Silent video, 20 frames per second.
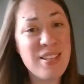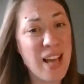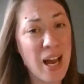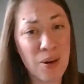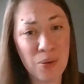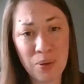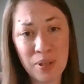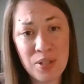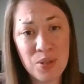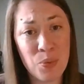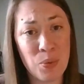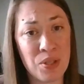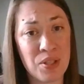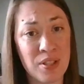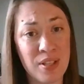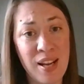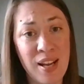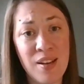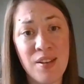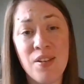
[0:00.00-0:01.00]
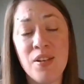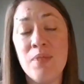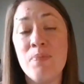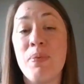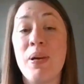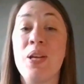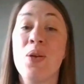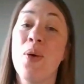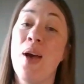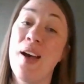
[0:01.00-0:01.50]
Dowries were
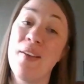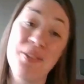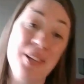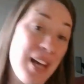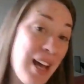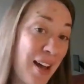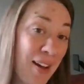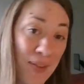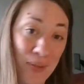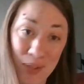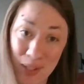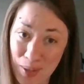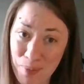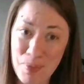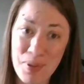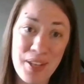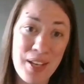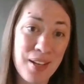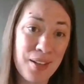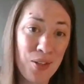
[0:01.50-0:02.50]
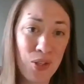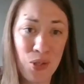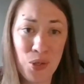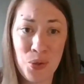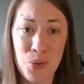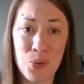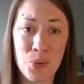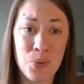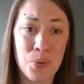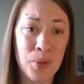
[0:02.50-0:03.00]
standard, but you have to have something
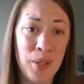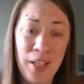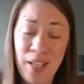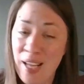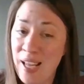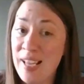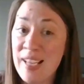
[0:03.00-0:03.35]
to